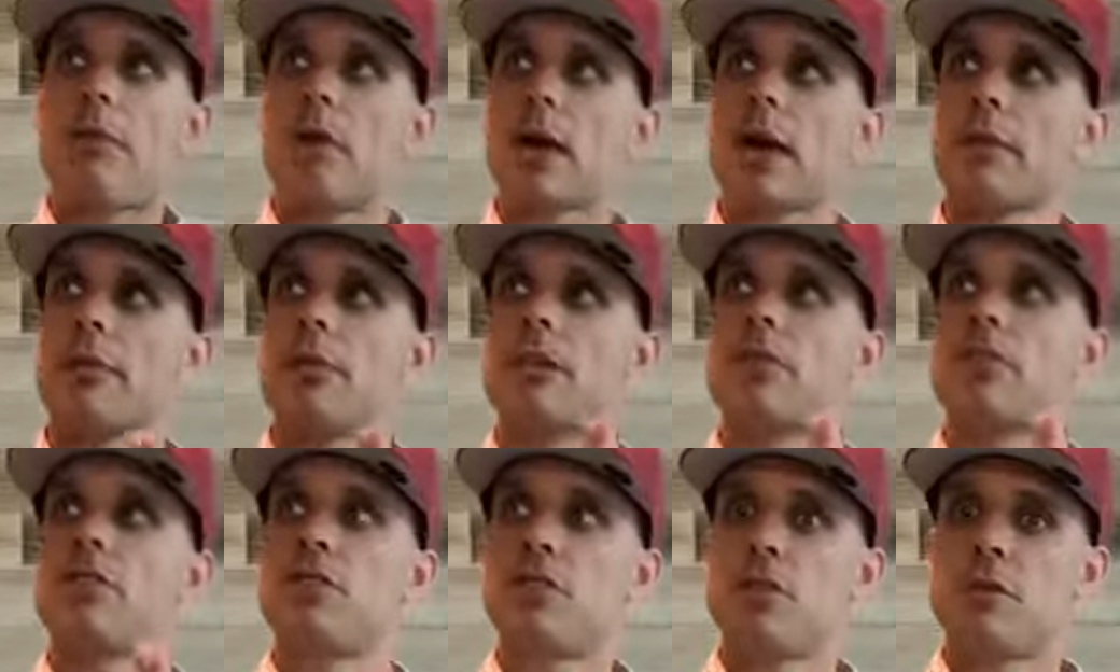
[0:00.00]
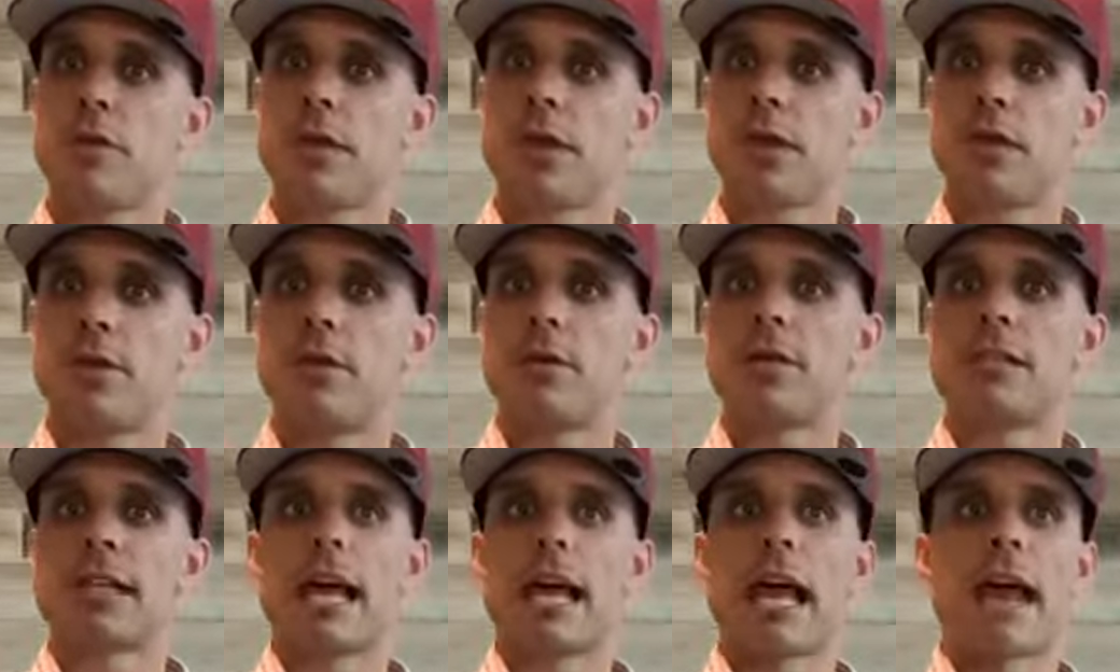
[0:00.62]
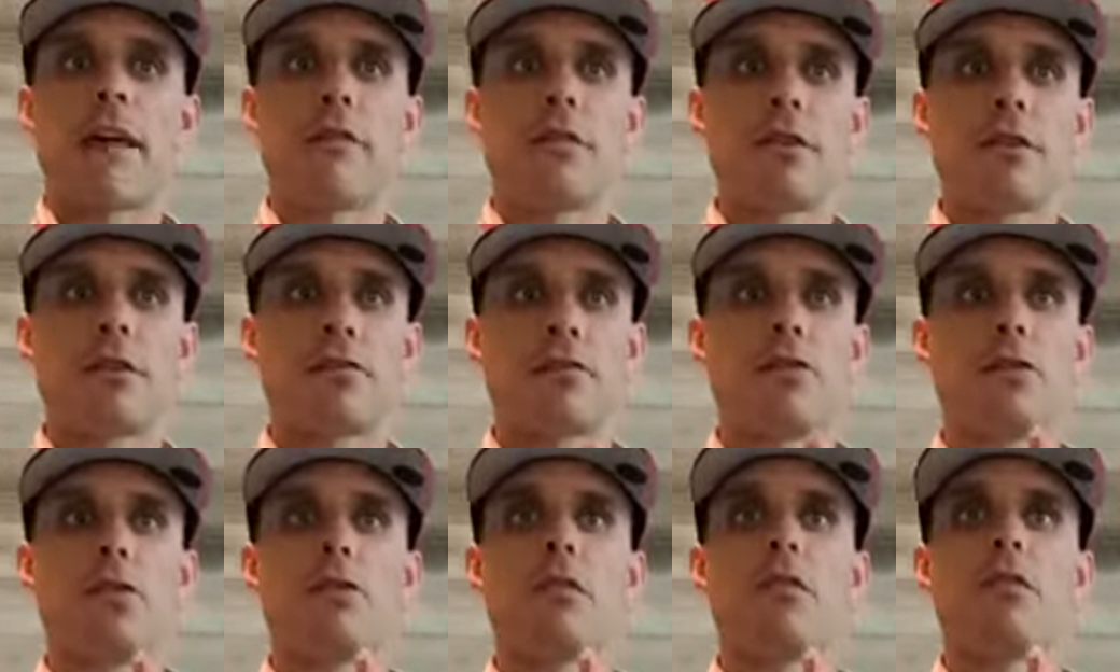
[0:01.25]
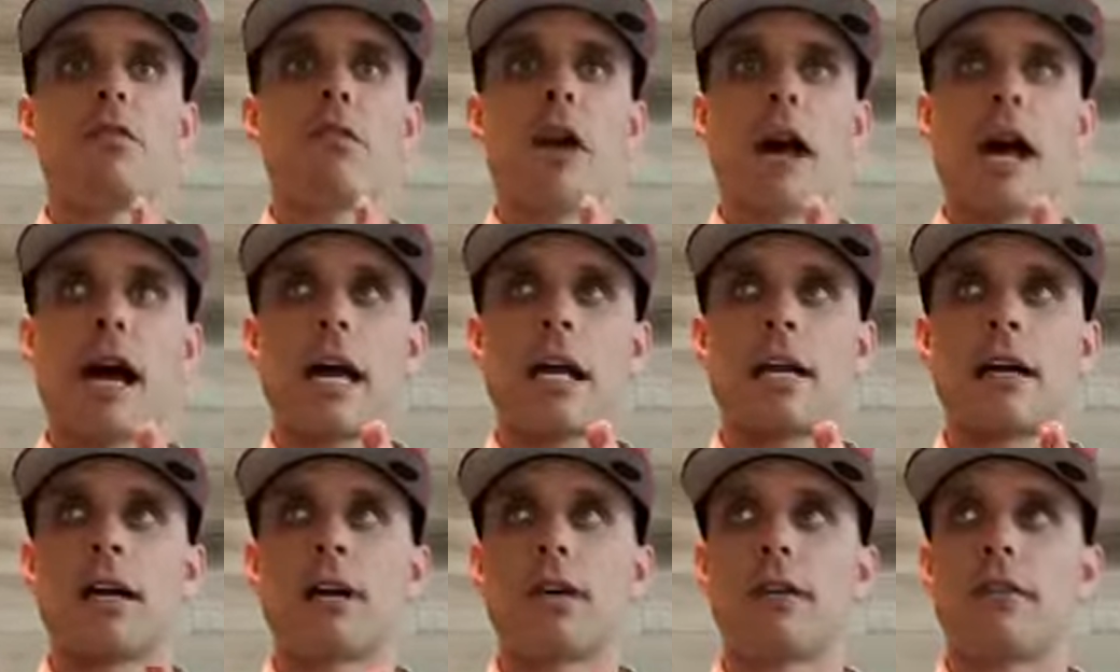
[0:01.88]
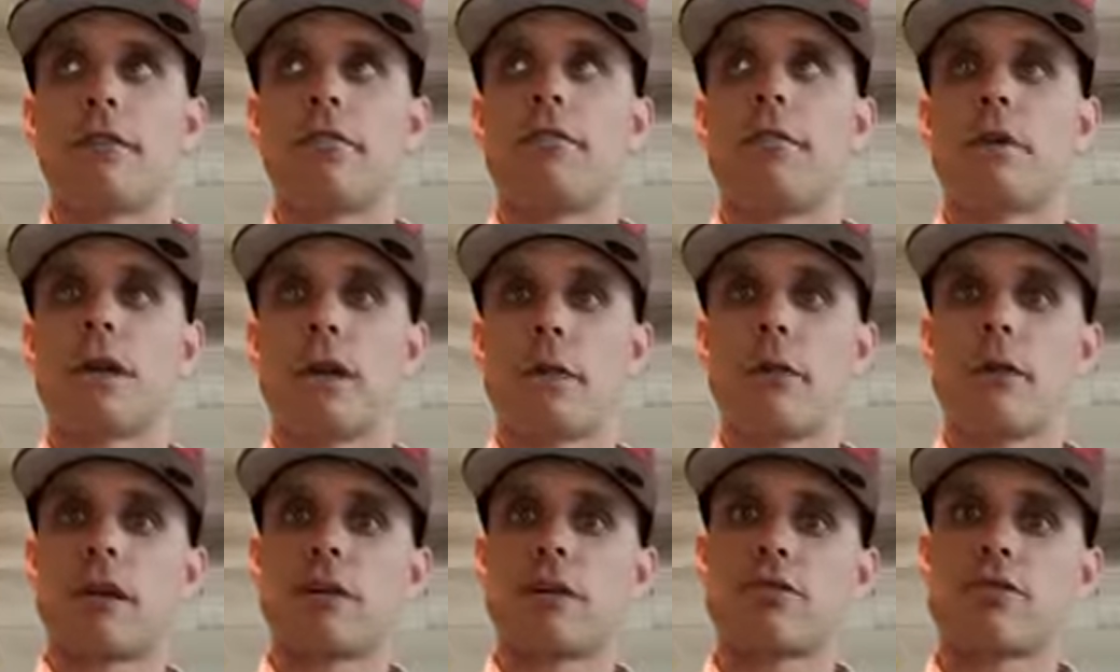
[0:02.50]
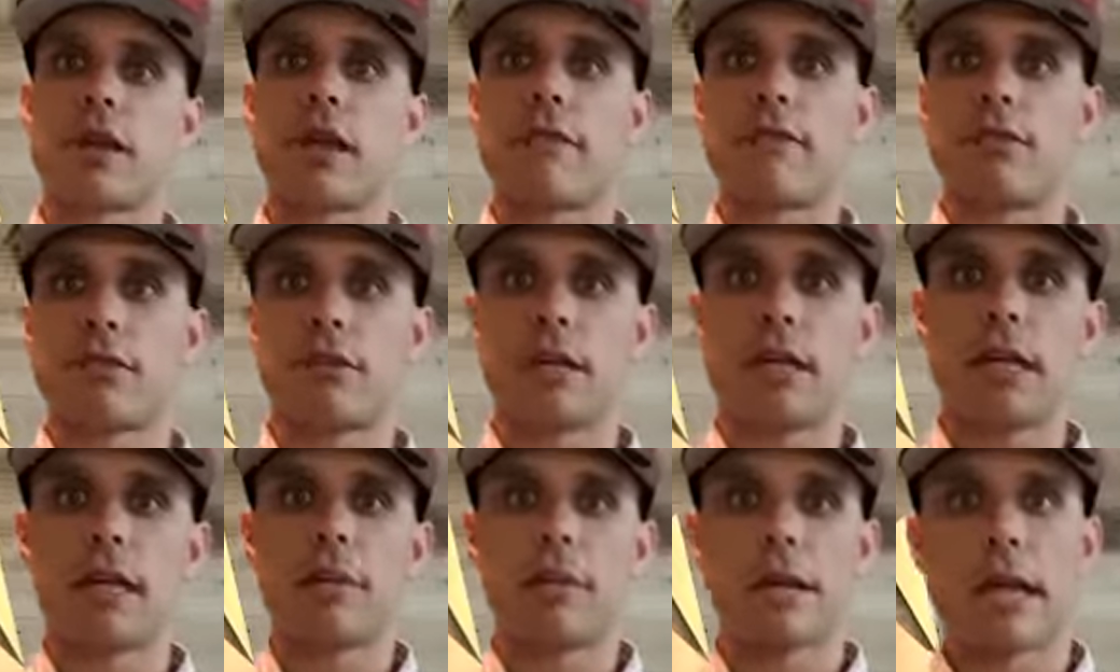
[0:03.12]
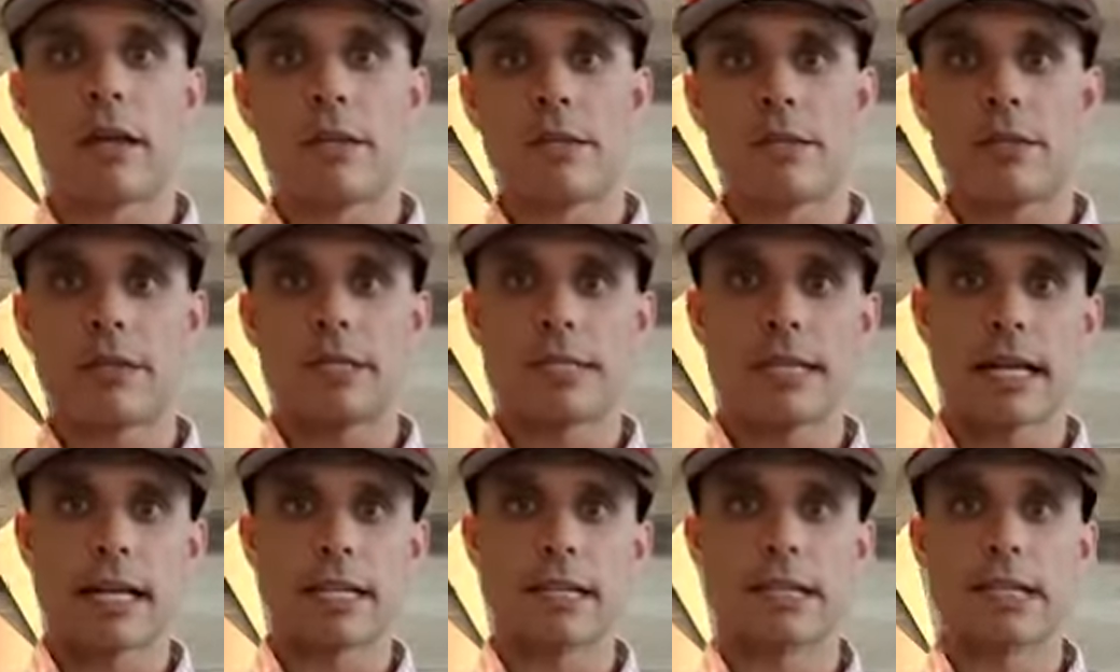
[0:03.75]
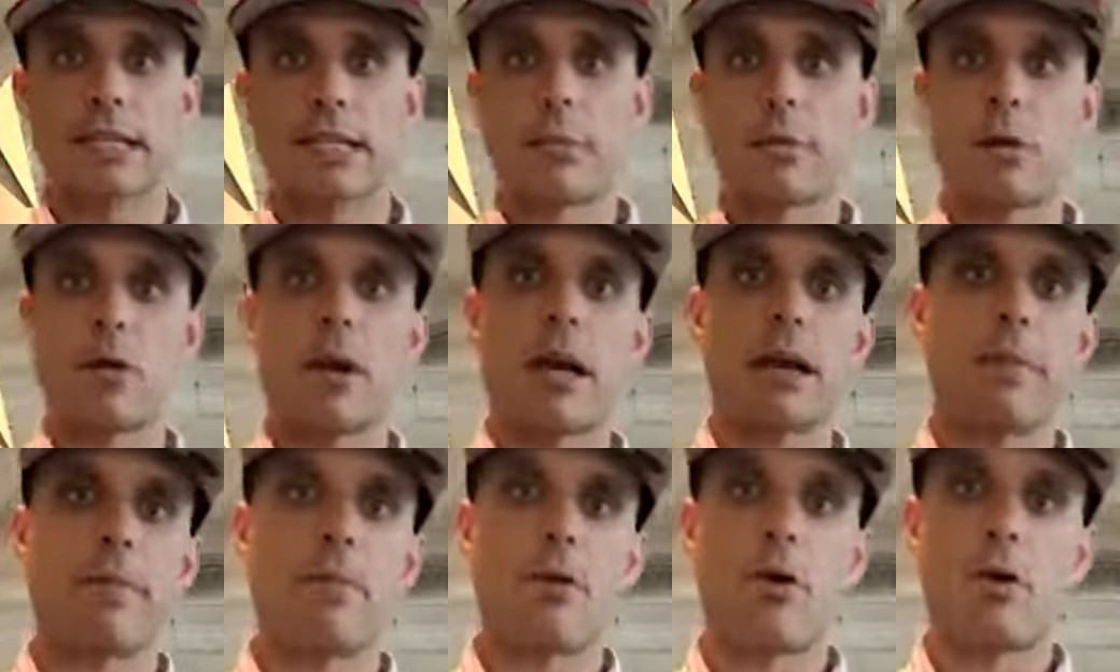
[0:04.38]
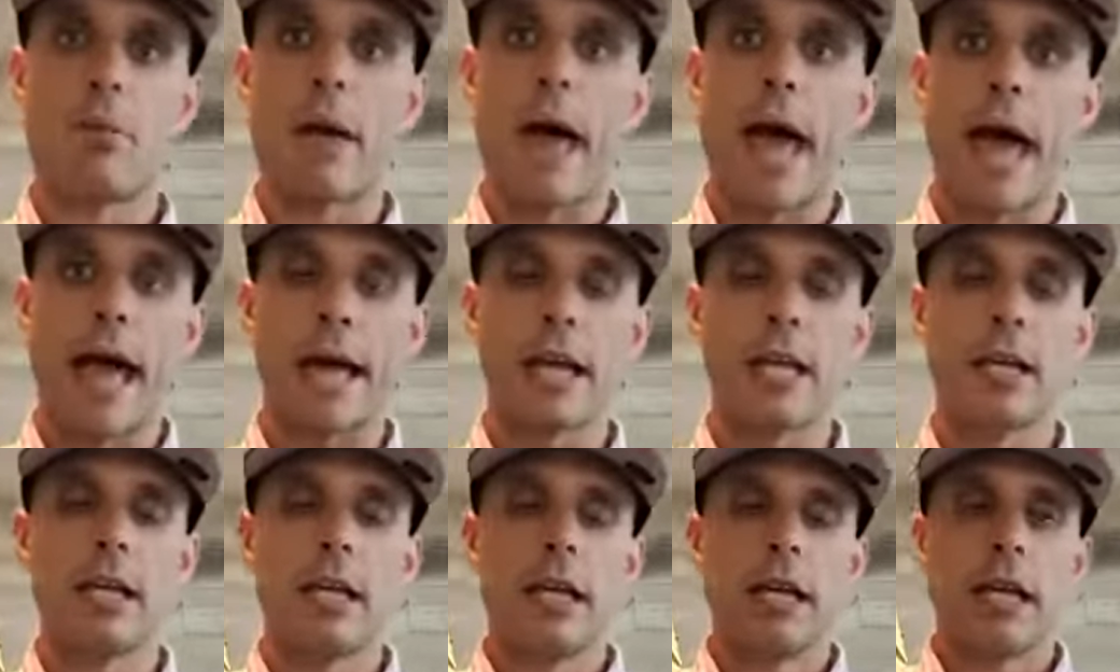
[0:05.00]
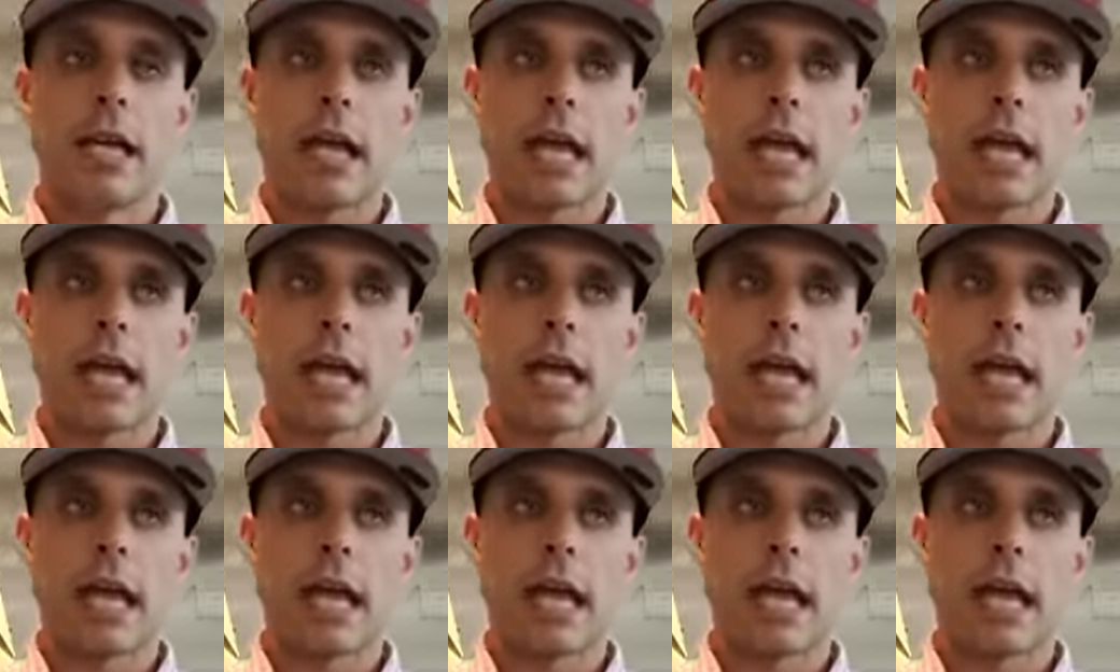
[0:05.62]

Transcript: what I'm going to do with you is I have you do a lot of, okay, we're going to drive your knee. Okay, 30 seconds is up. Go ahead and pull back.